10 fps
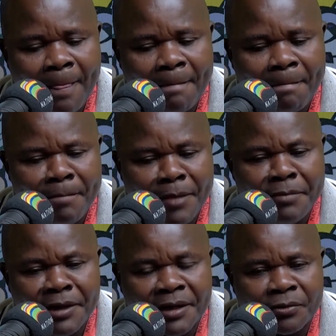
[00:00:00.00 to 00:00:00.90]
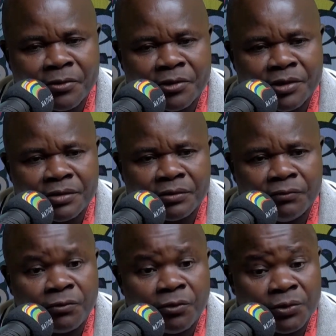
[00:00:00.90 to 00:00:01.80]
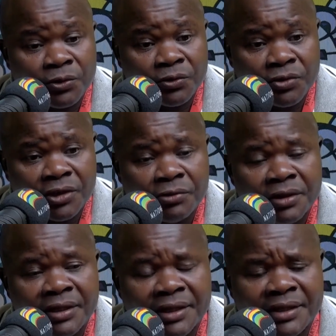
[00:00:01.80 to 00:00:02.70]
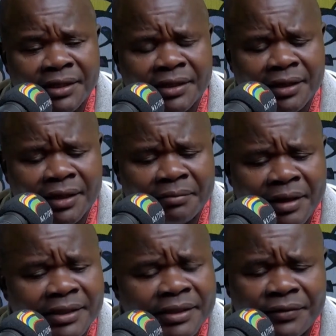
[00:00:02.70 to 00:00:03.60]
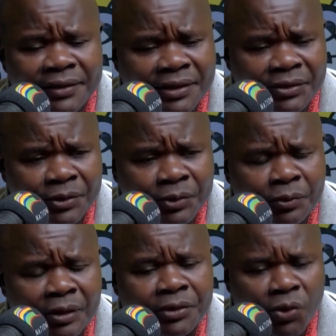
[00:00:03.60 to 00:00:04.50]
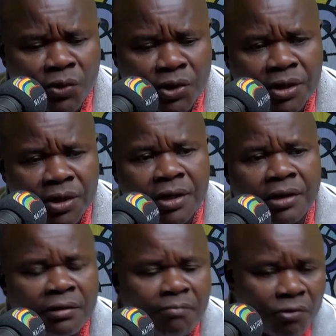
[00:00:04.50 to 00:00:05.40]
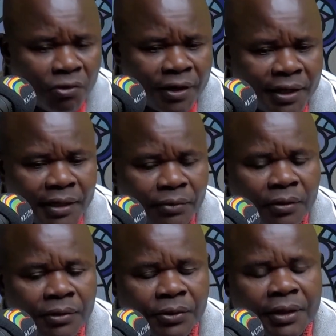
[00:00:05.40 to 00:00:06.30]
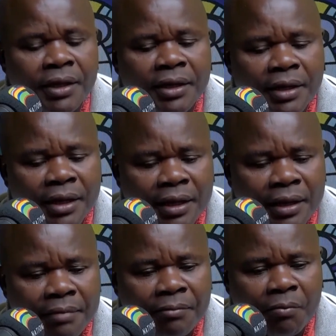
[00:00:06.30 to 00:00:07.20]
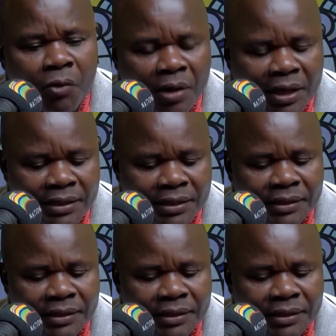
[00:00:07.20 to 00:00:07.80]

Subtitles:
many Saccos, of course, also try to engage in activities which were beyond borrowing, mobilizing